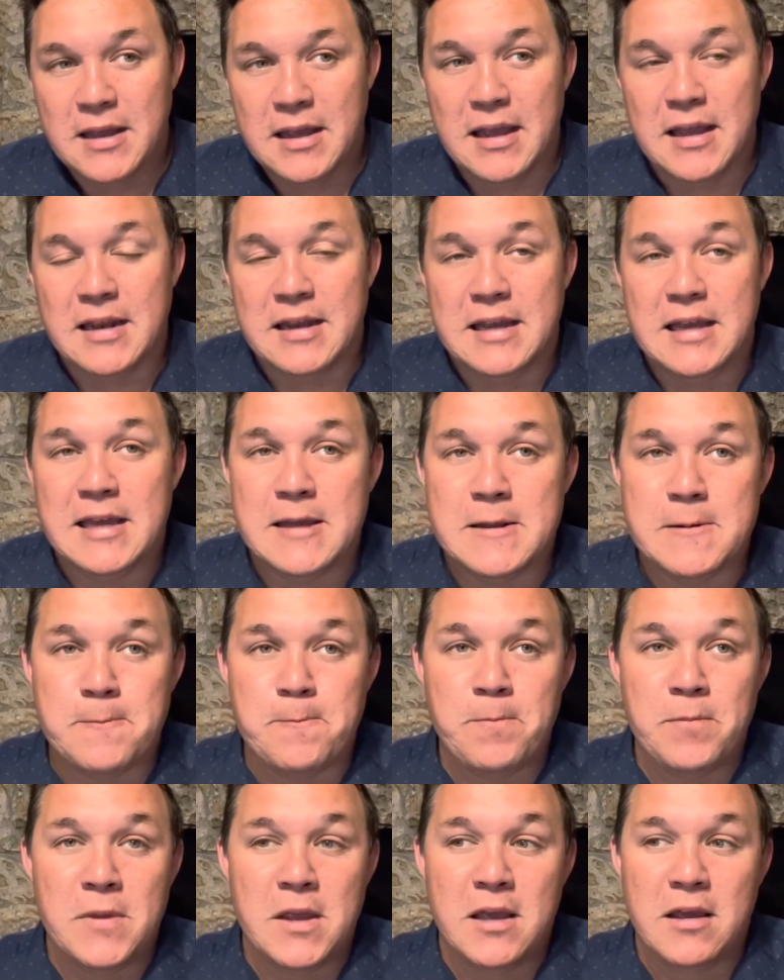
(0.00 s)
And again,
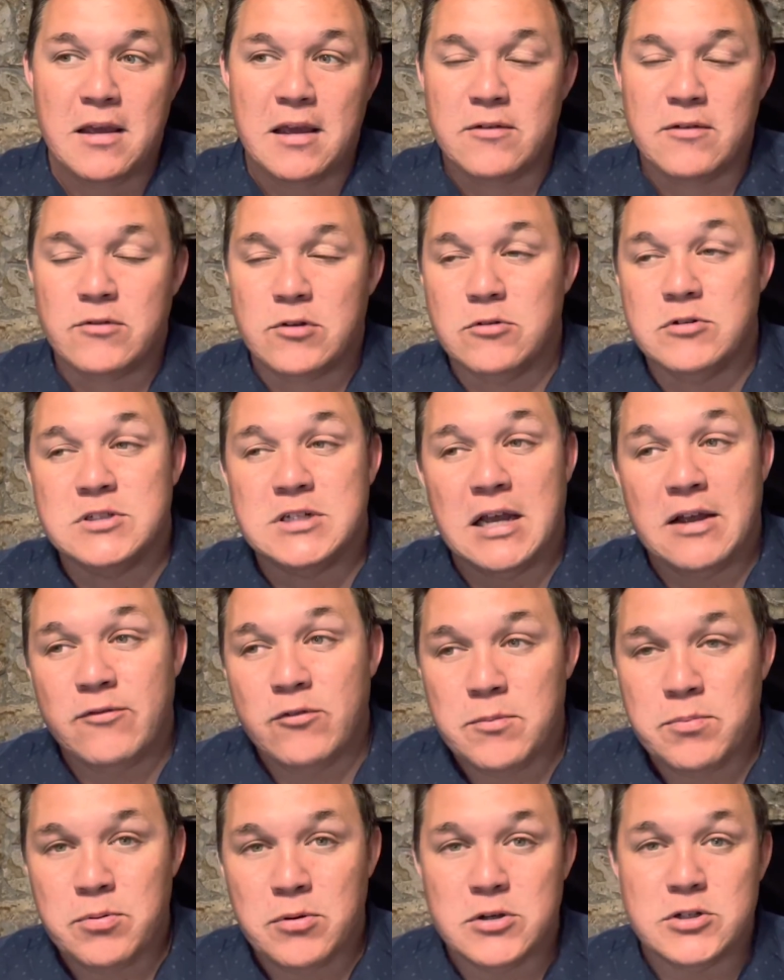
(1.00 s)
if there was
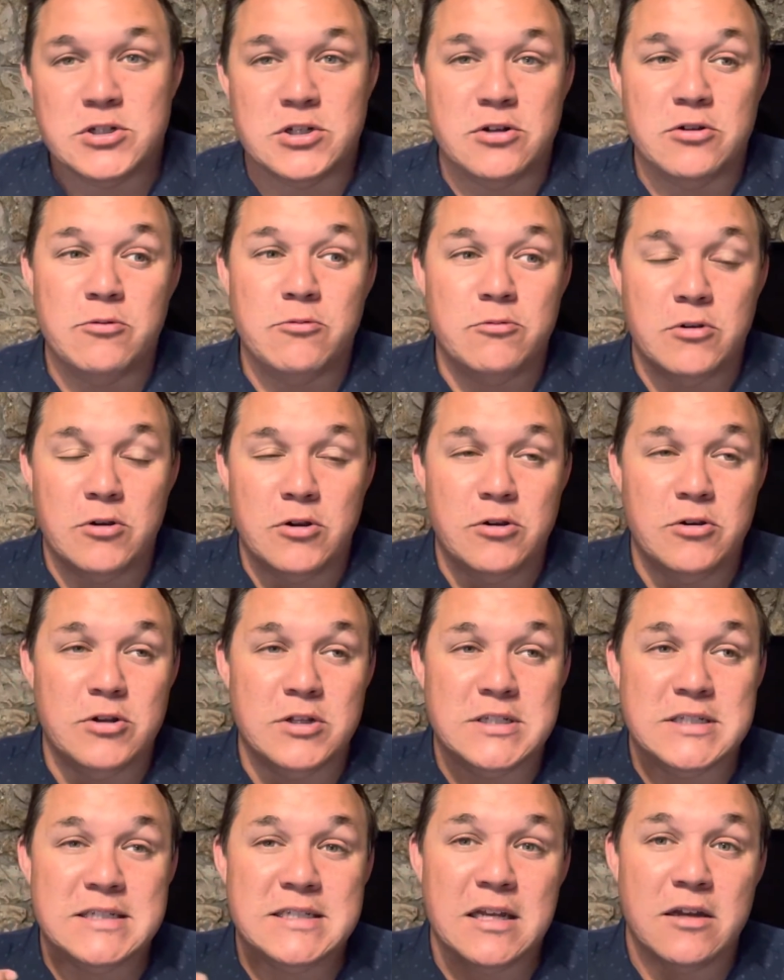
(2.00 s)
ever a person who
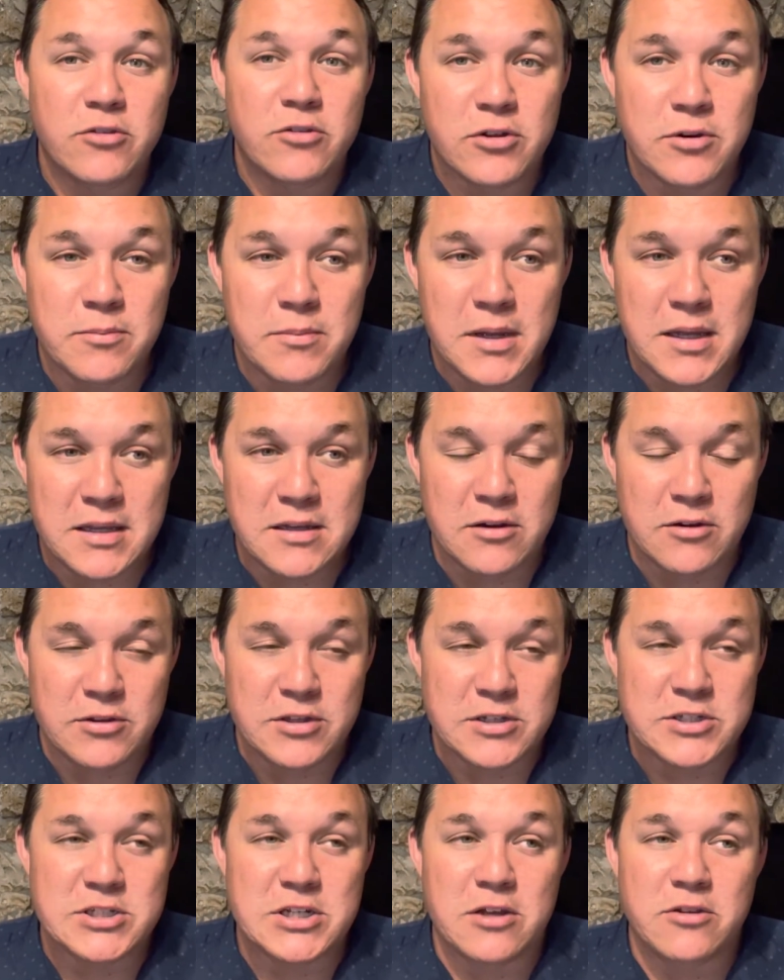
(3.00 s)
could sell
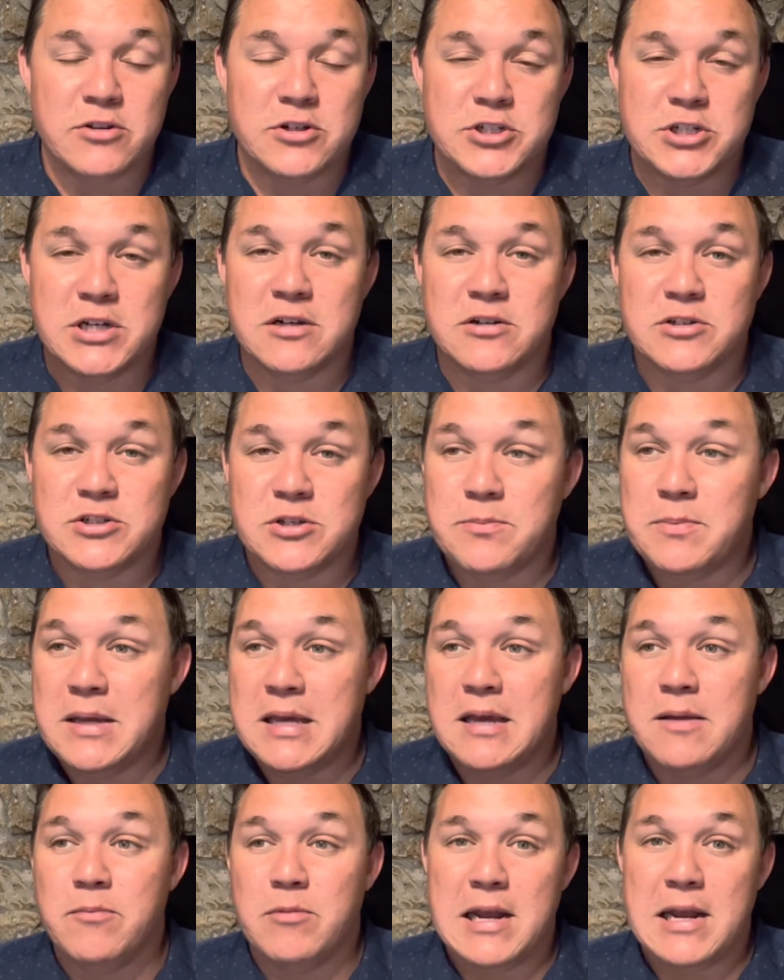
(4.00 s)
their shares, it'd be
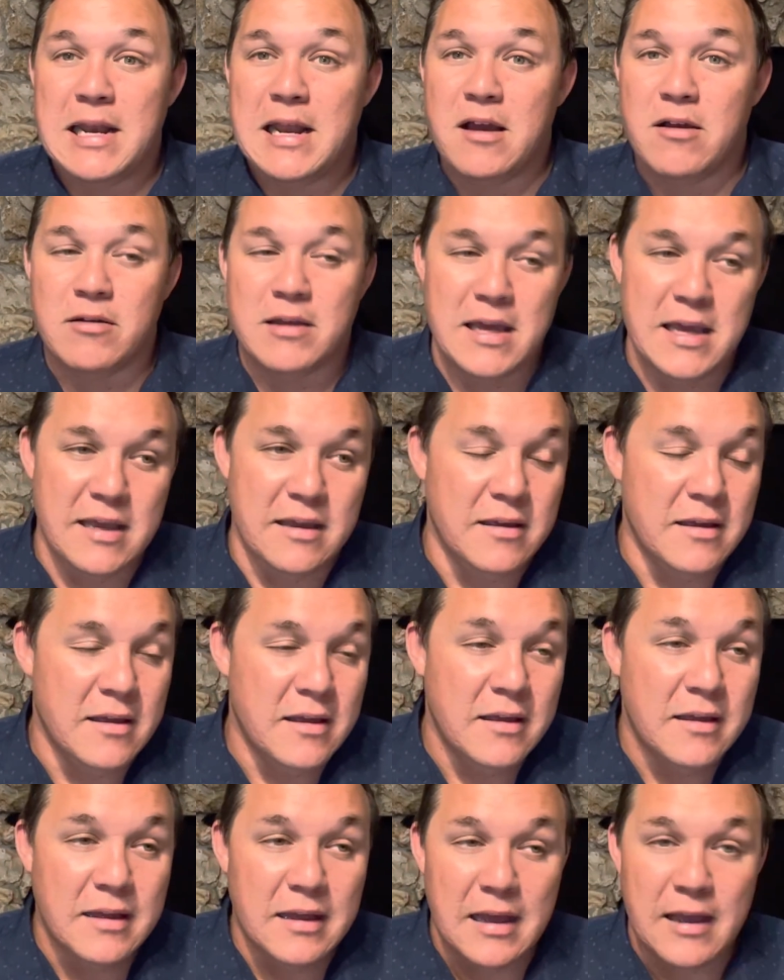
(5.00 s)
him right now. Hey,
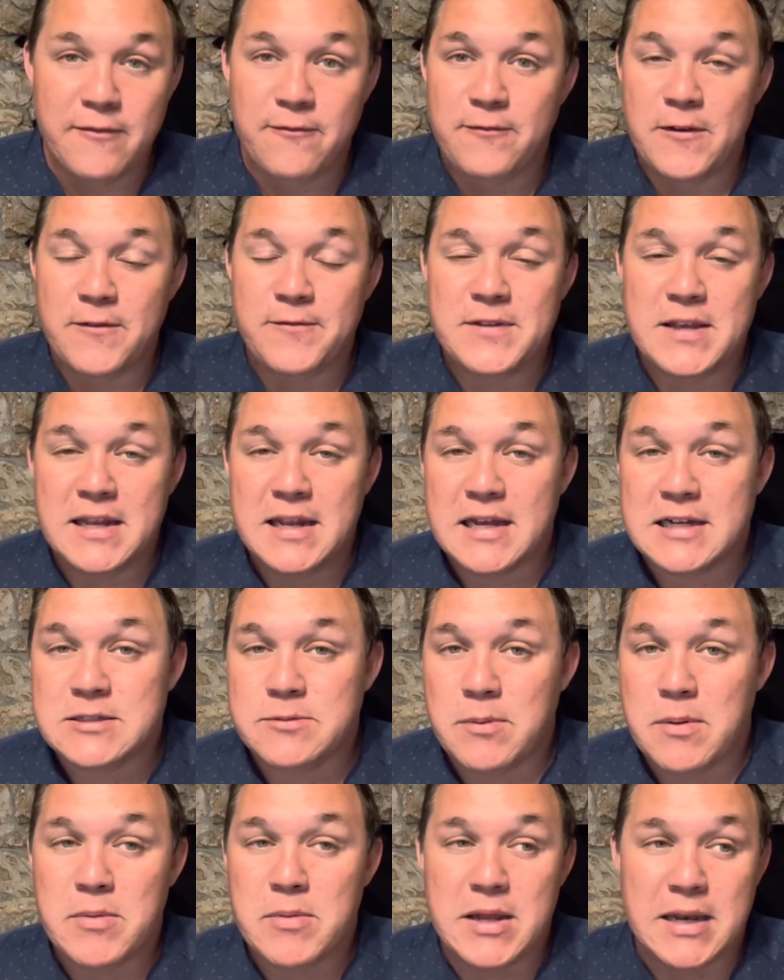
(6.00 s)
I have 15x
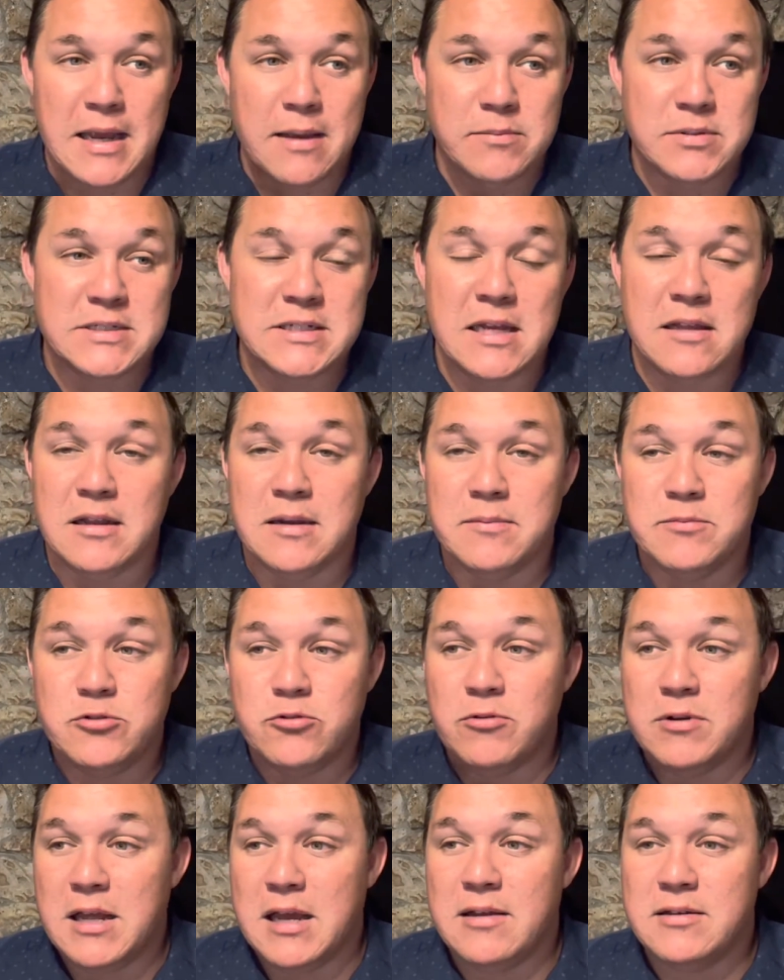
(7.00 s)
my money, I'm selling. I'm
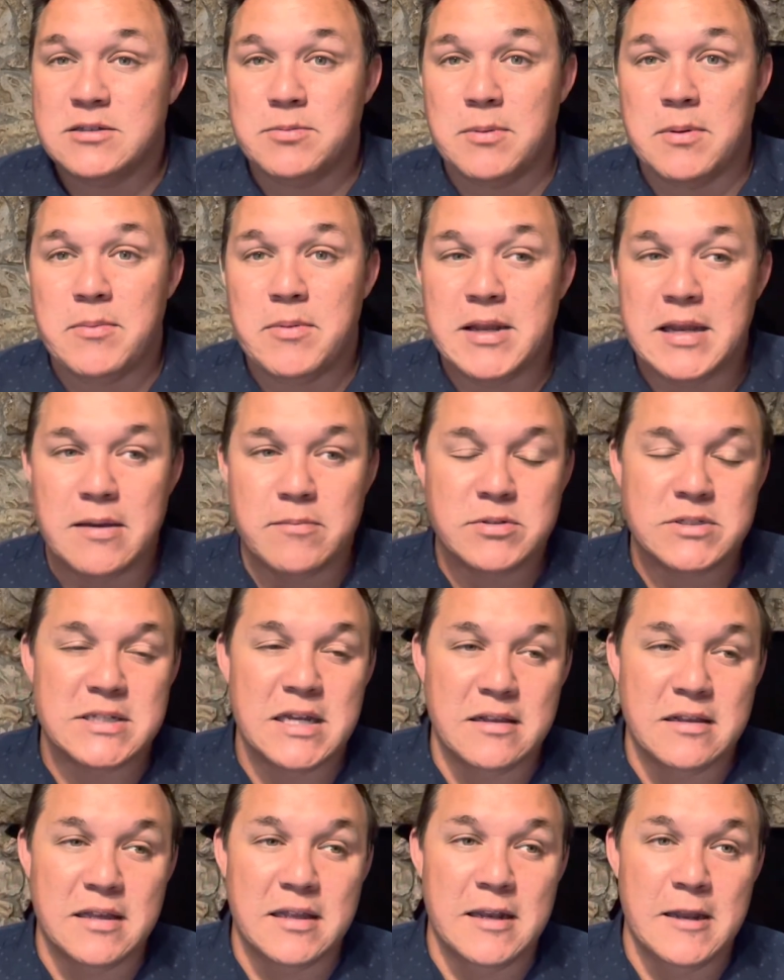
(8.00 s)
20x my money, I'm
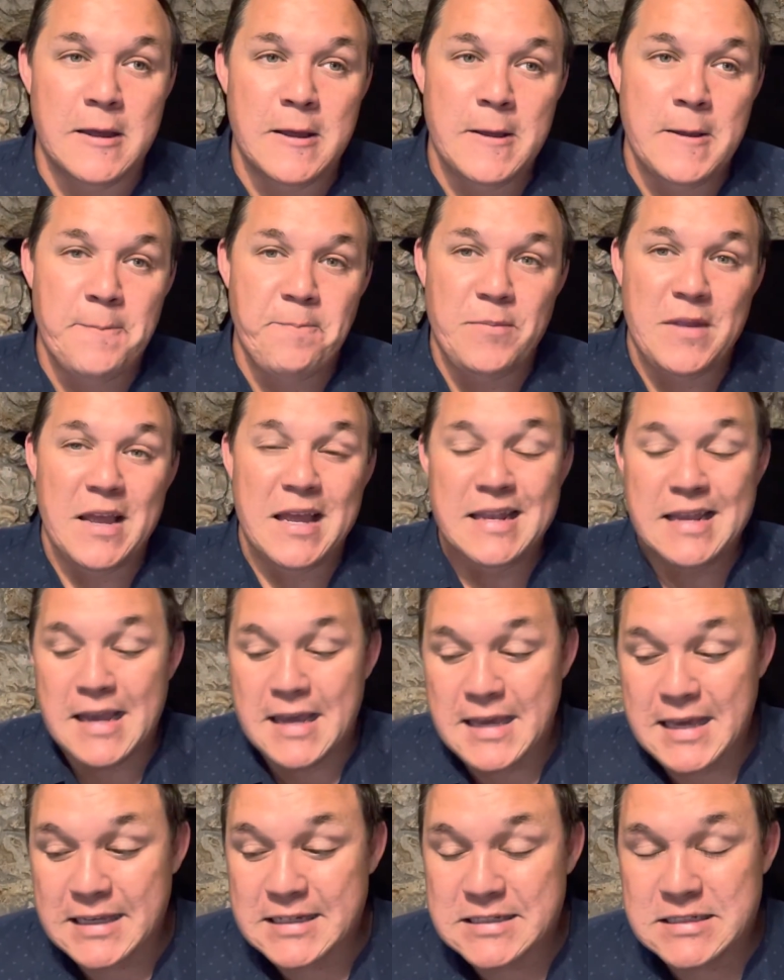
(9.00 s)
selling. And yet
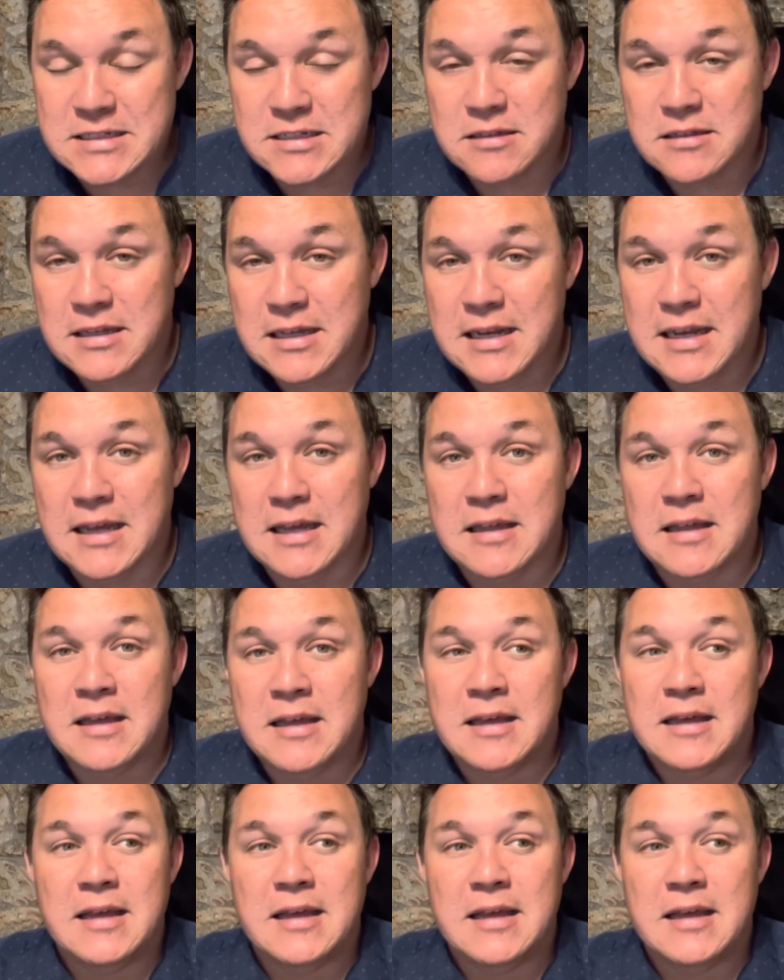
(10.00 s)
he's still in it.